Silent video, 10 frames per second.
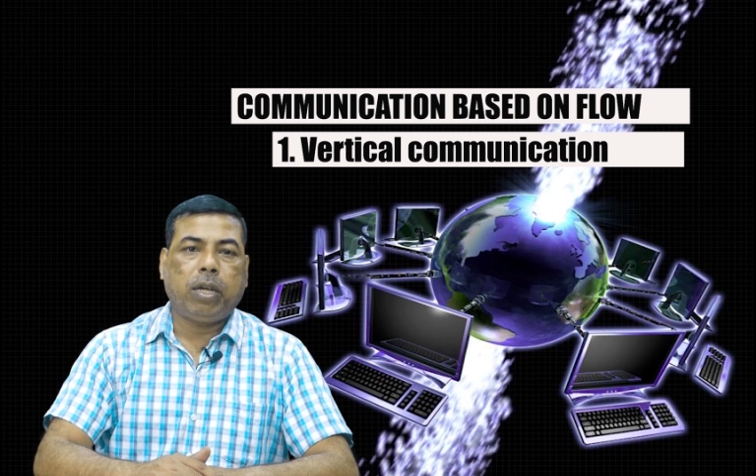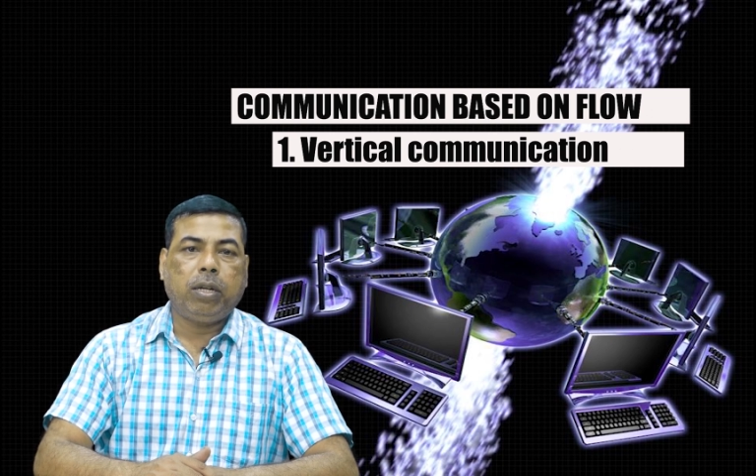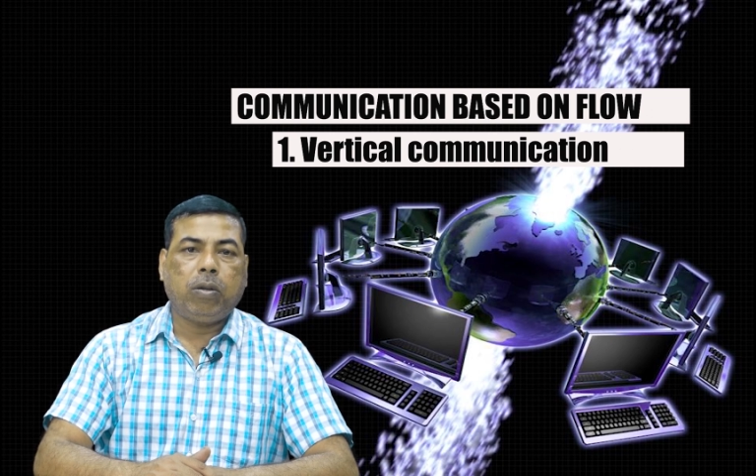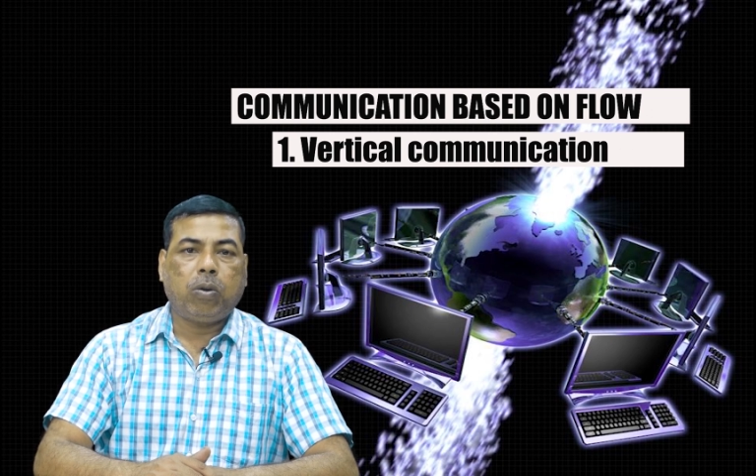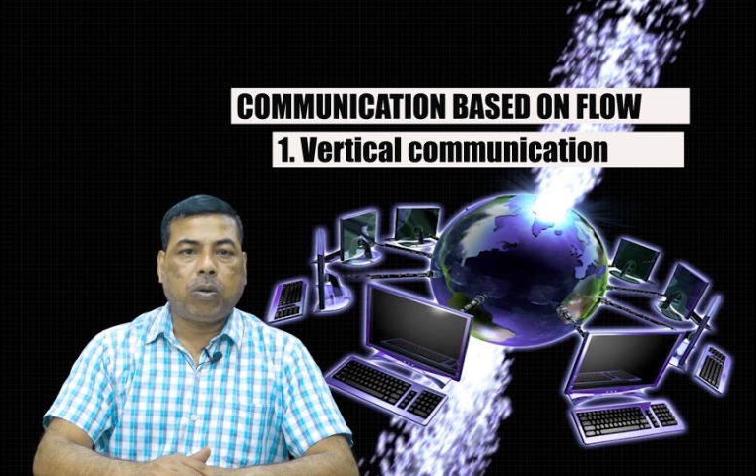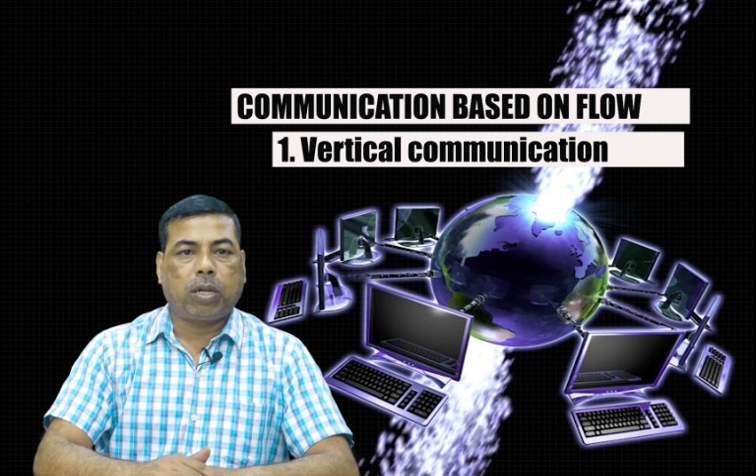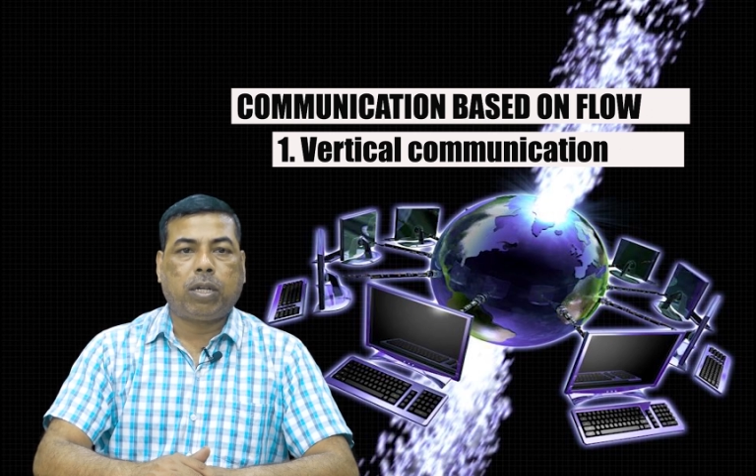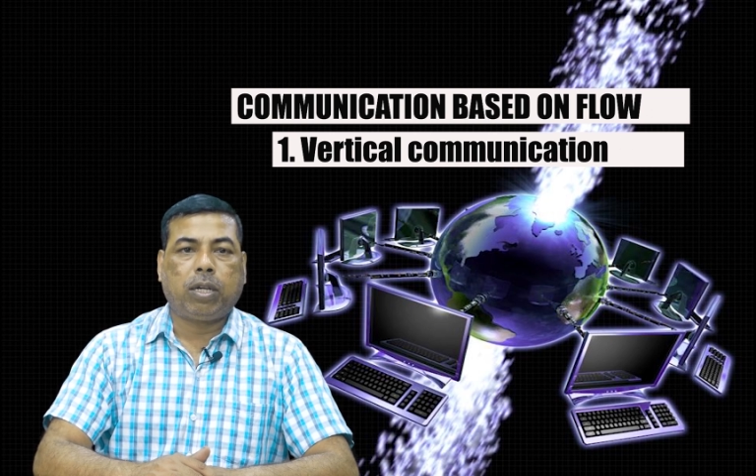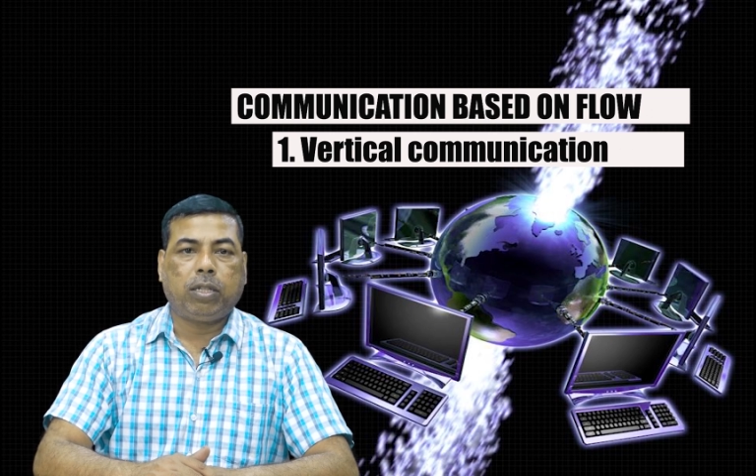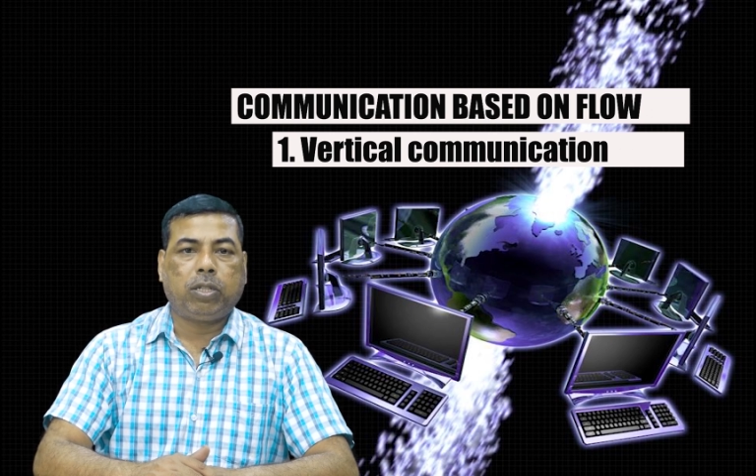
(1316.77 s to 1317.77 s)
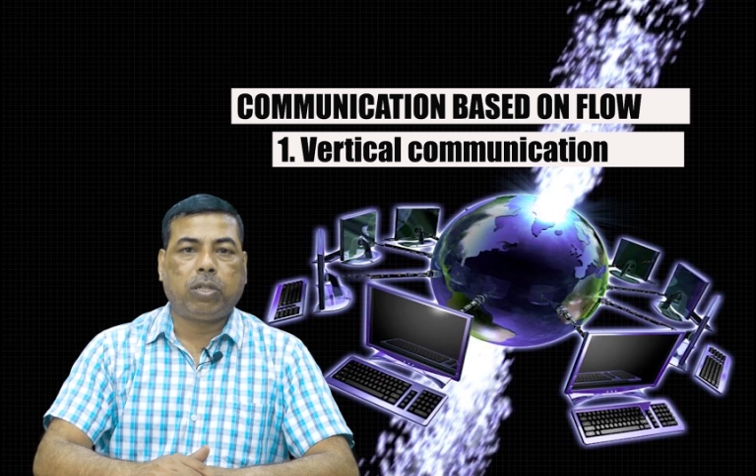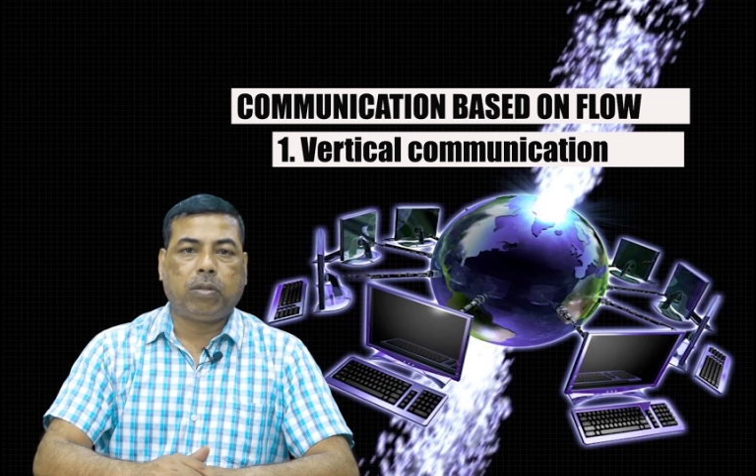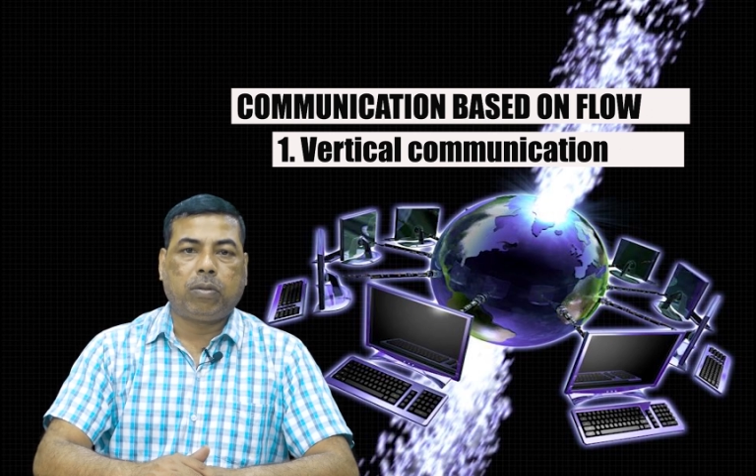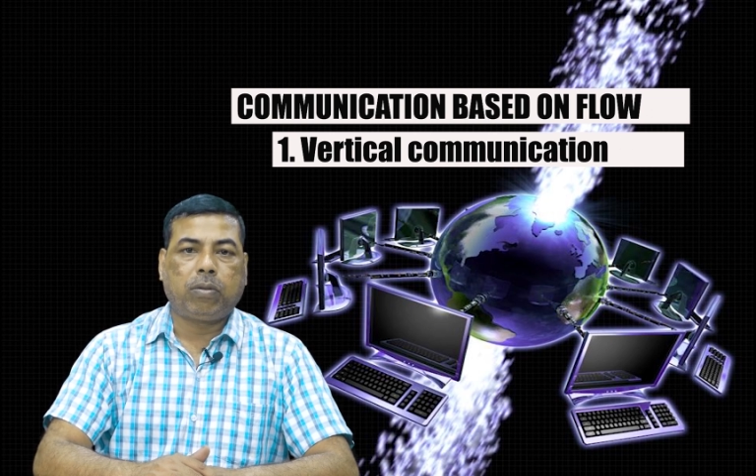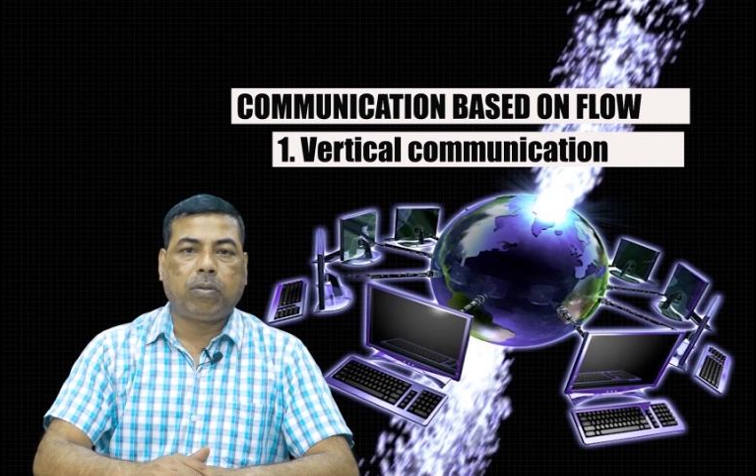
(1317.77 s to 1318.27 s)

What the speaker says: an organization.